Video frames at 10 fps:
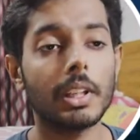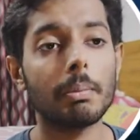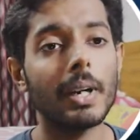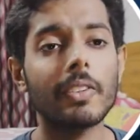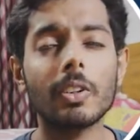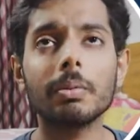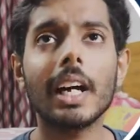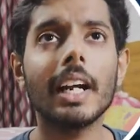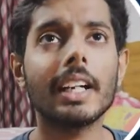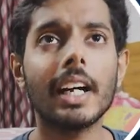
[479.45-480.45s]
Apart from
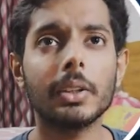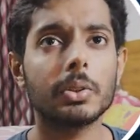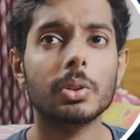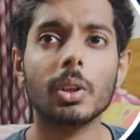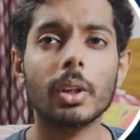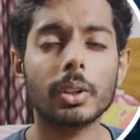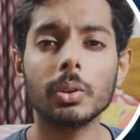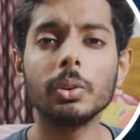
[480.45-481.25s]
that, I used to not use